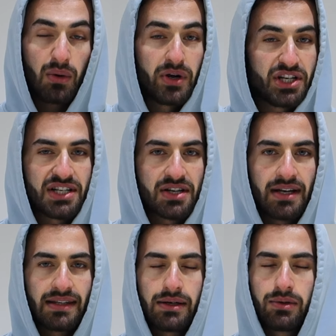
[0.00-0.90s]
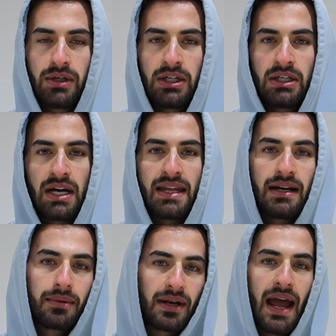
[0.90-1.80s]
which is ideal. And
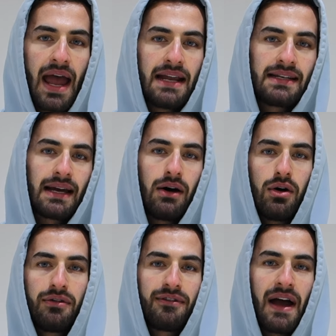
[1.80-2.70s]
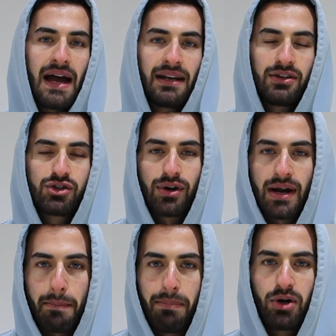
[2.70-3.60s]
then I'm gonna head off and
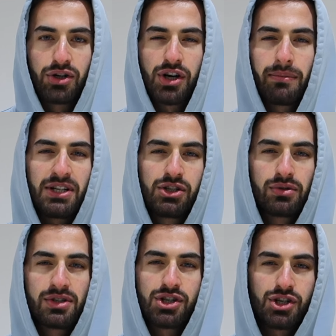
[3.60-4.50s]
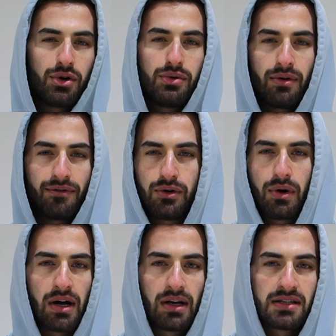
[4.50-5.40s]
train push. I'll be sure to show you a
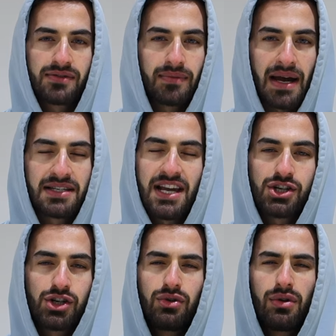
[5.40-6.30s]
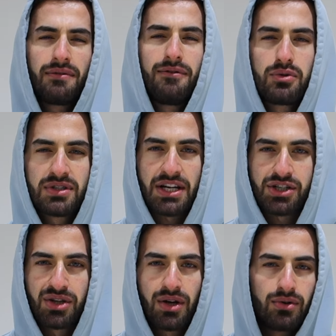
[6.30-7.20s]
few highlights from that session, not the full
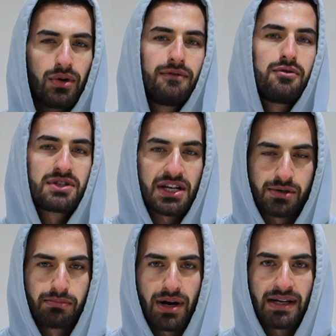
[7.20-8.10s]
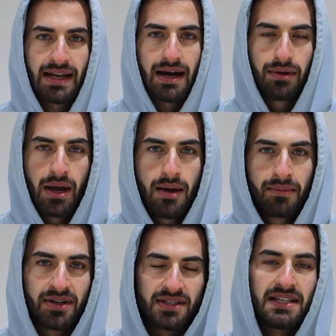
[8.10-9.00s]
session though, not a full session breakdown,
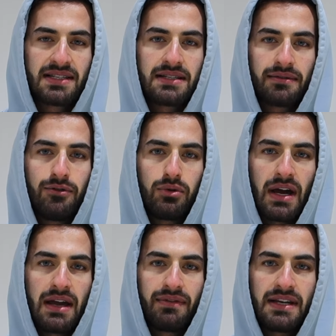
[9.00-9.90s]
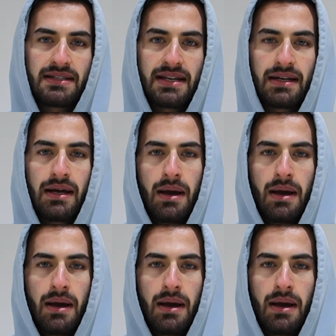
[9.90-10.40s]
because this is a full day of eating,